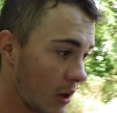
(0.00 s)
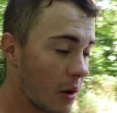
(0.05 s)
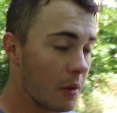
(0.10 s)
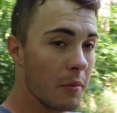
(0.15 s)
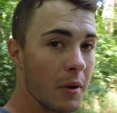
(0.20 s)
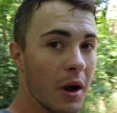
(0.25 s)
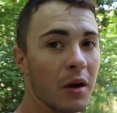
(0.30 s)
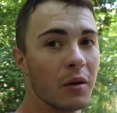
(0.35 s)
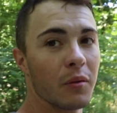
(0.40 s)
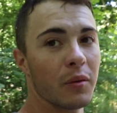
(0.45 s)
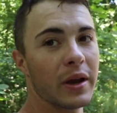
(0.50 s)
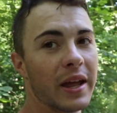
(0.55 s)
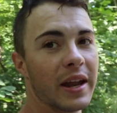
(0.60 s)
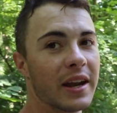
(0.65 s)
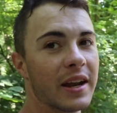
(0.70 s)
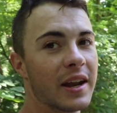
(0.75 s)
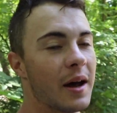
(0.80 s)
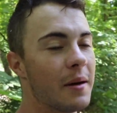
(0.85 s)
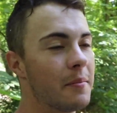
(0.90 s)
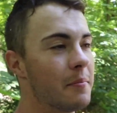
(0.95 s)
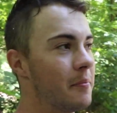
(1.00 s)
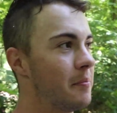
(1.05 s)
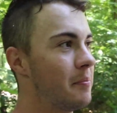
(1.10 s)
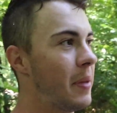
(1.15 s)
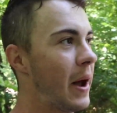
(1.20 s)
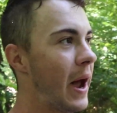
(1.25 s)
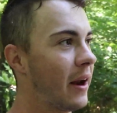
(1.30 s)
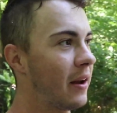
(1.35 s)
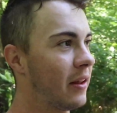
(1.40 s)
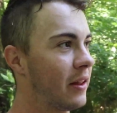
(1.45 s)
But we ended up
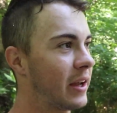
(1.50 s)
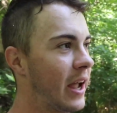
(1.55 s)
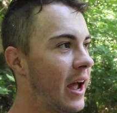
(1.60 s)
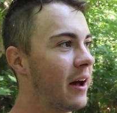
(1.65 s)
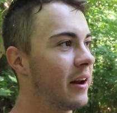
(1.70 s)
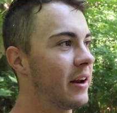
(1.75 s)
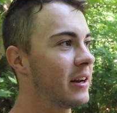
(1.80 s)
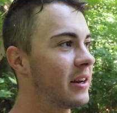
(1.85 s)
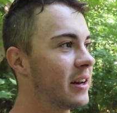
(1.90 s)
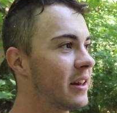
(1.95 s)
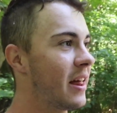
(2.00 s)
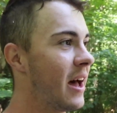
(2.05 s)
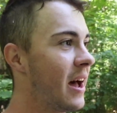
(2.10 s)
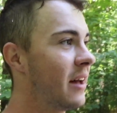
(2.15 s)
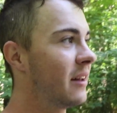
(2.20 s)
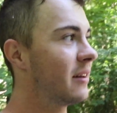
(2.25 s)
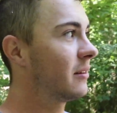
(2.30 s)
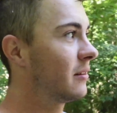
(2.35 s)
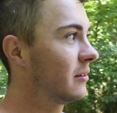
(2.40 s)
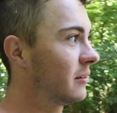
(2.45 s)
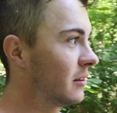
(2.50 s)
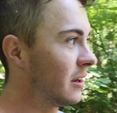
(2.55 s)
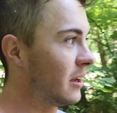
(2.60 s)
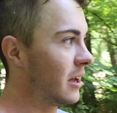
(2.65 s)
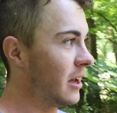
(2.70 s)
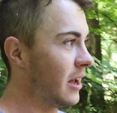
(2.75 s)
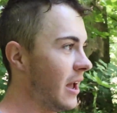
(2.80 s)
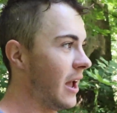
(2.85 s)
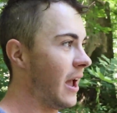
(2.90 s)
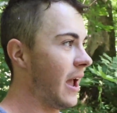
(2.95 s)
paddling out into that,
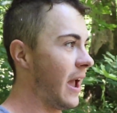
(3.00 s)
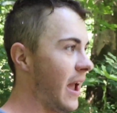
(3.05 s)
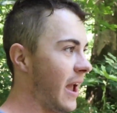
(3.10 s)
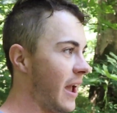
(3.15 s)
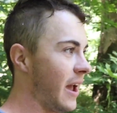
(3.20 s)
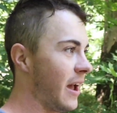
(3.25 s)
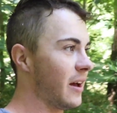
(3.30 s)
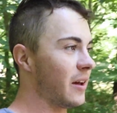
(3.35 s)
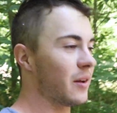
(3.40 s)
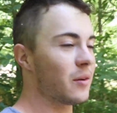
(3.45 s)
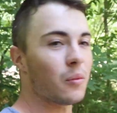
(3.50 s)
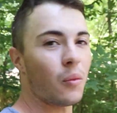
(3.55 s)
and